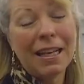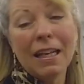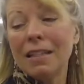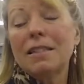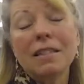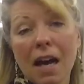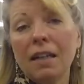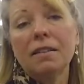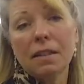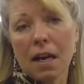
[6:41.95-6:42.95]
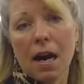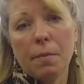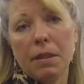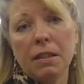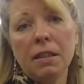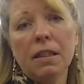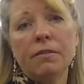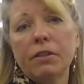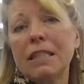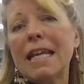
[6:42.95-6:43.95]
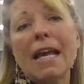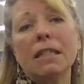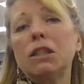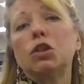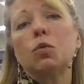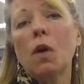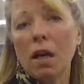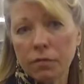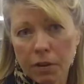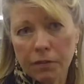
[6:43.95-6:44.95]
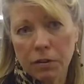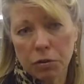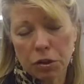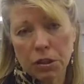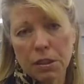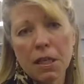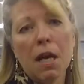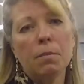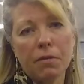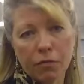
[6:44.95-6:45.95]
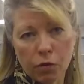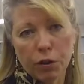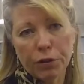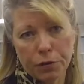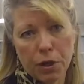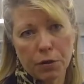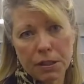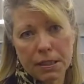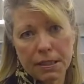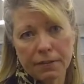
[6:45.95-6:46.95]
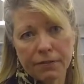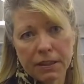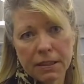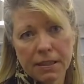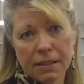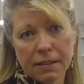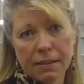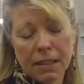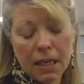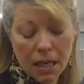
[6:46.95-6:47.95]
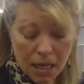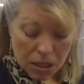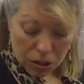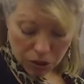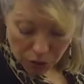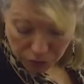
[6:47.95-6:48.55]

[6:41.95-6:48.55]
It's not uncommon for 10 to 12 revolutions before you notice a difference. So